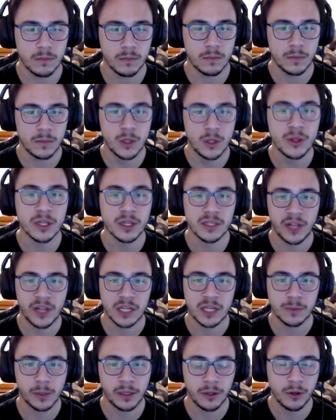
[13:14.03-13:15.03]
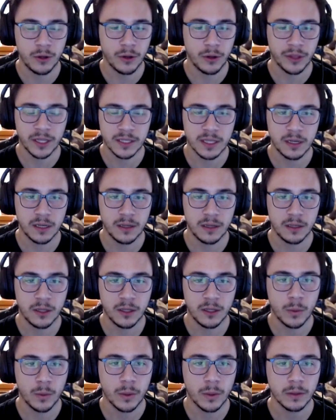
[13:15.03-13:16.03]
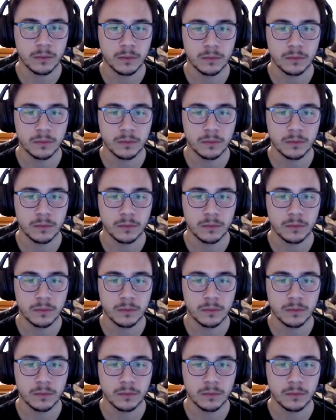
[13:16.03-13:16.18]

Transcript: You think it's a flash in the pan? You don't think it's going to go anywhere?